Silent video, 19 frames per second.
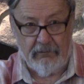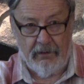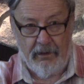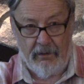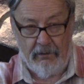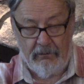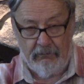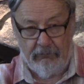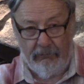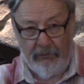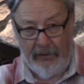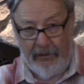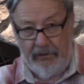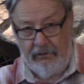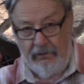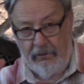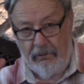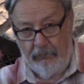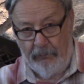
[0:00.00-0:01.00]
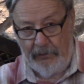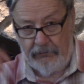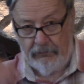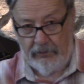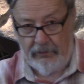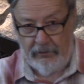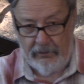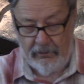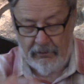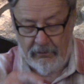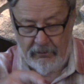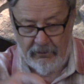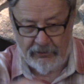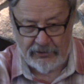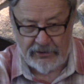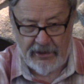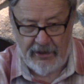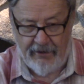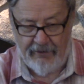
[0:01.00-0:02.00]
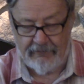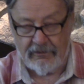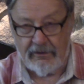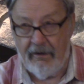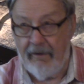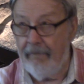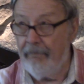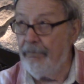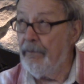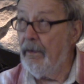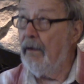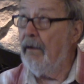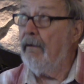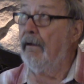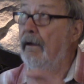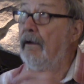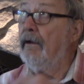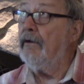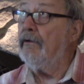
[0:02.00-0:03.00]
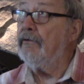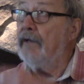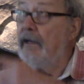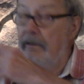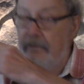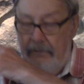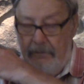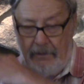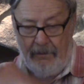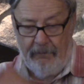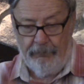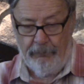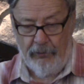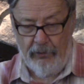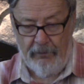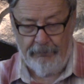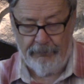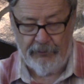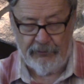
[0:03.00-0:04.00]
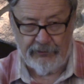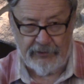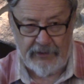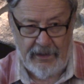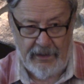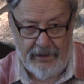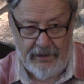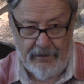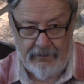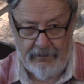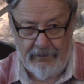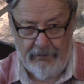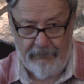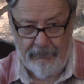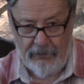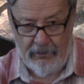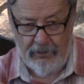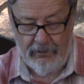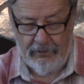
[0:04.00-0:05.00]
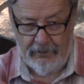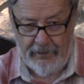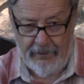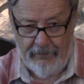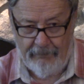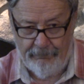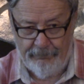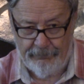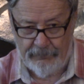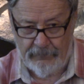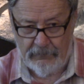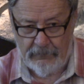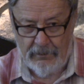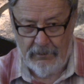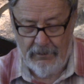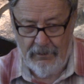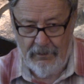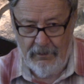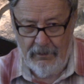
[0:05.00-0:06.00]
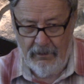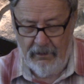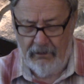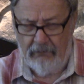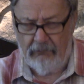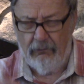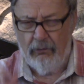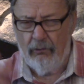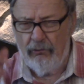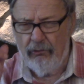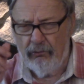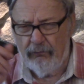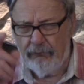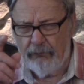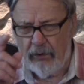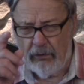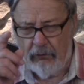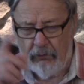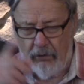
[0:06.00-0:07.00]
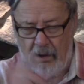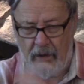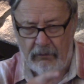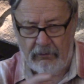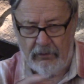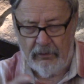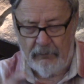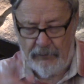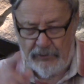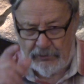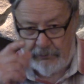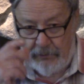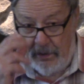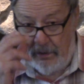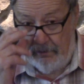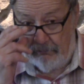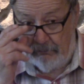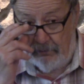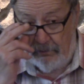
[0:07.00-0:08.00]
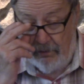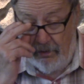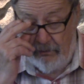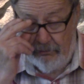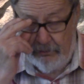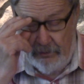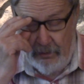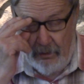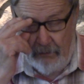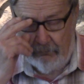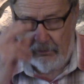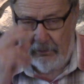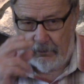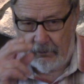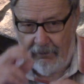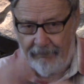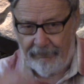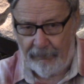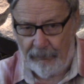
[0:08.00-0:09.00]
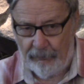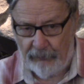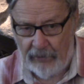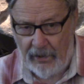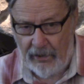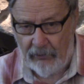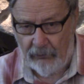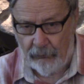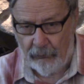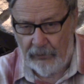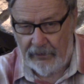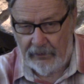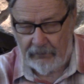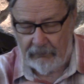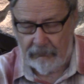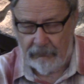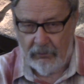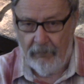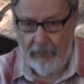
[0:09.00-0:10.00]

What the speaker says: of the way here between here and the stand side, then you take time to put up the stand and all that. And you figure, well, I'm going to be smart. I'm going to come from downwind.